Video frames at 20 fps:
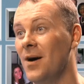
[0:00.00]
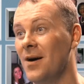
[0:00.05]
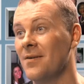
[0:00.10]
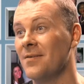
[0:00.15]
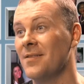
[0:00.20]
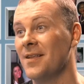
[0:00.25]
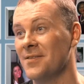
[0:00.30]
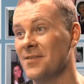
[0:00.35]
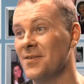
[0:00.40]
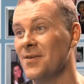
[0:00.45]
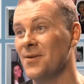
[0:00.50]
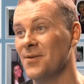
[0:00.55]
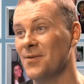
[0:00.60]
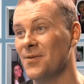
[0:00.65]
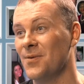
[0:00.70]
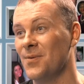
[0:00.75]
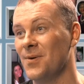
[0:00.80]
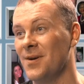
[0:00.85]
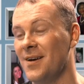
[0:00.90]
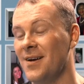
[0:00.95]
wow, that's close
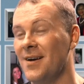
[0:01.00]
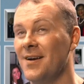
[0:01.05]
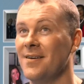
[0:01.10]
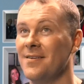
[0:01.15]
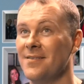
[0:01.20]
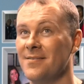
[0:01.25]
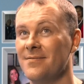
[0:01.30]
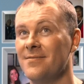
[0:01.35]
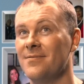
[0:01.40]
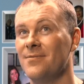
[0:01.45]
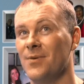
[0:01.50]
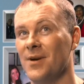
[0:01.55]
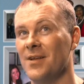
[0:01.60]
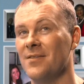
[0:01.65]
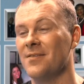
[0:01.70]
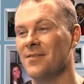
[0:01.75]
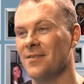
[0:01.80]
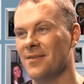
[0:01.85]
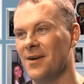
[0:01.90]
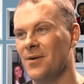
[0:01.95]
to where I
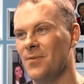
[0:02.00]
went.